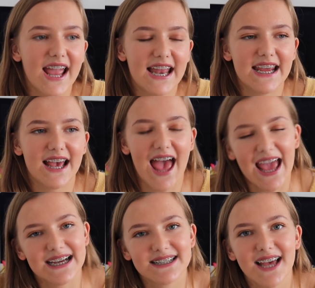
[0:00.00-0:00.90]
in year
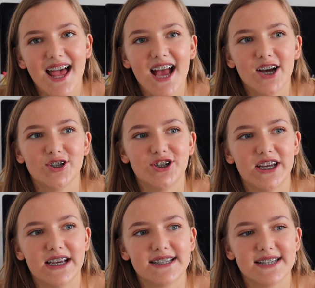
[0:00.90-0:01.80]
8,
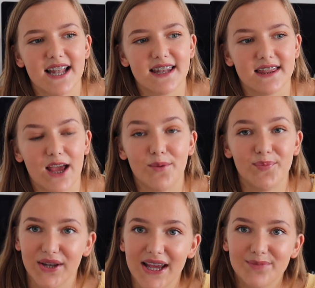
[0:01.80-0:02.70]
she said that they were
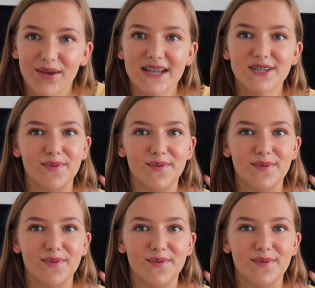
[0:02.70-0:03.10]
bullying me.